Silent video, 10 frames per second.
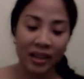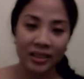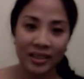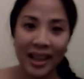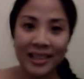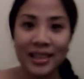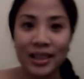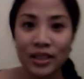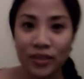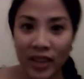that
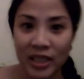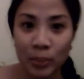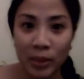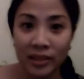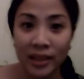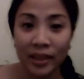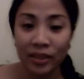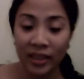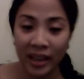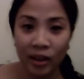tells Facebook that
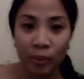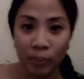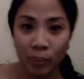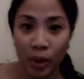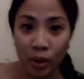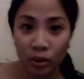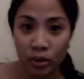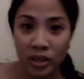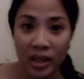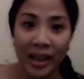their
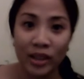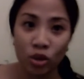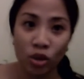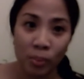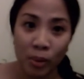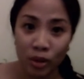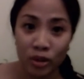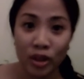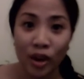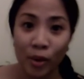posts and your
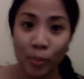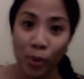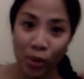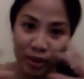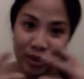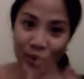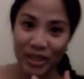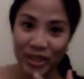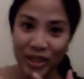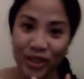posts are important to
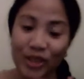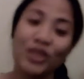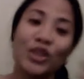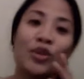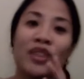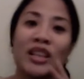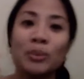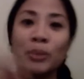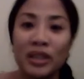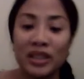each other. So
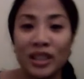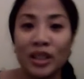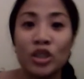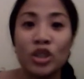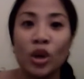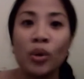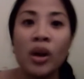Facebook is going to show